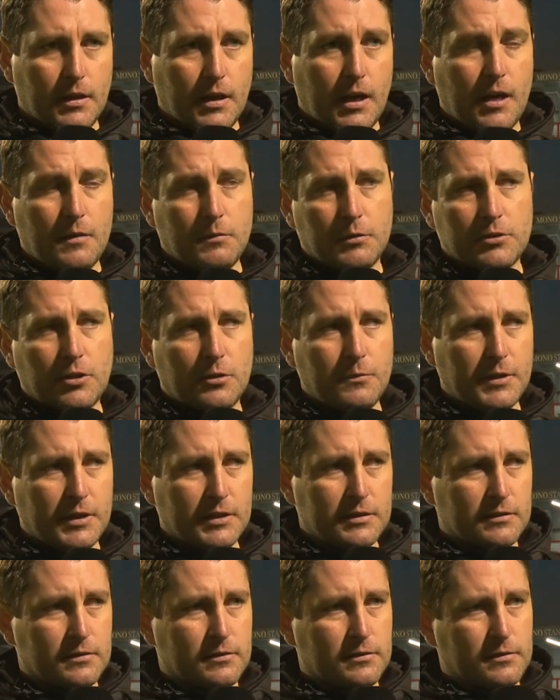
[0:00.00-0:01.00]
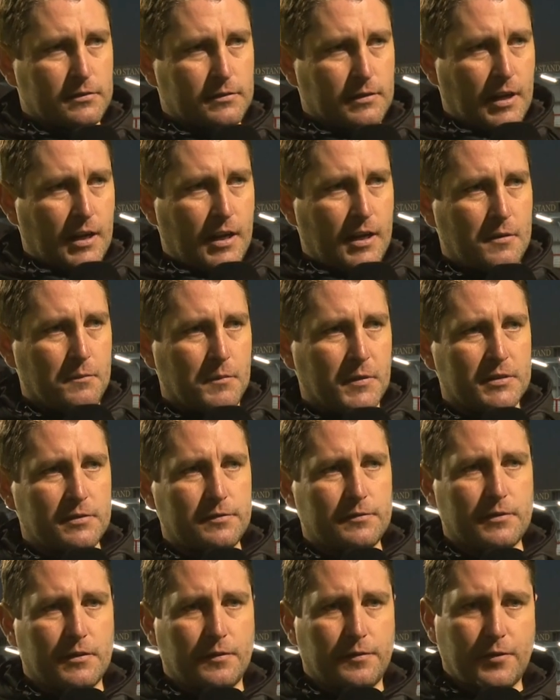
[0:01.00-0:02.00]
Well, Dummigan's missed
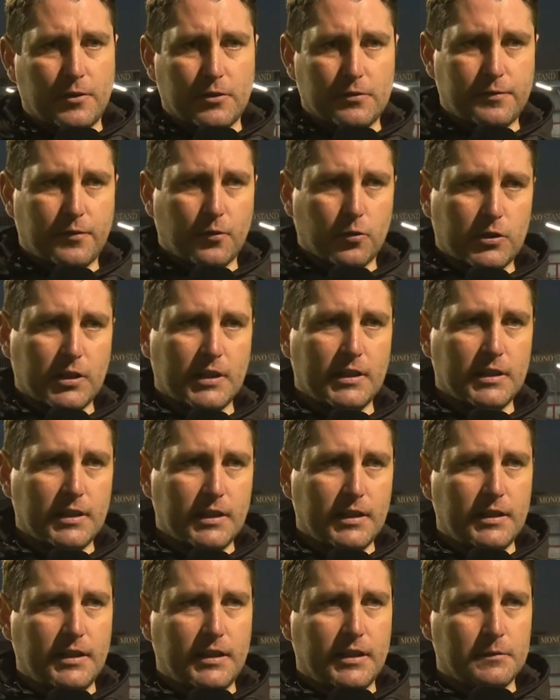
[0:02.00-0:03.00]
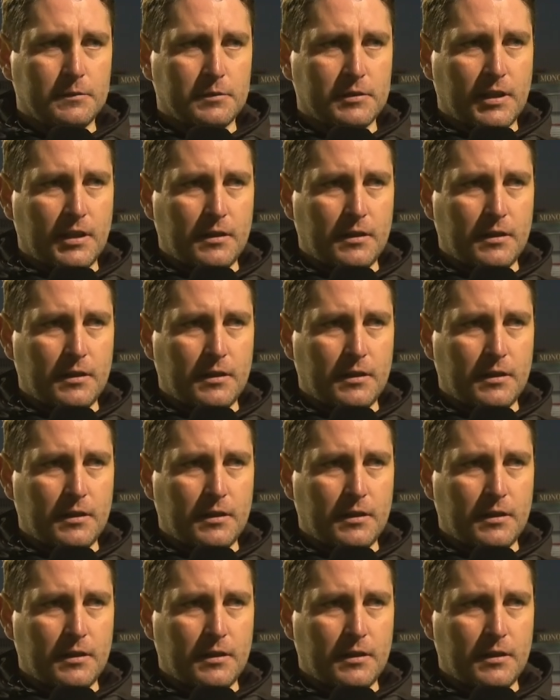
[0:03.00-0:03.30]
the first 14 league games.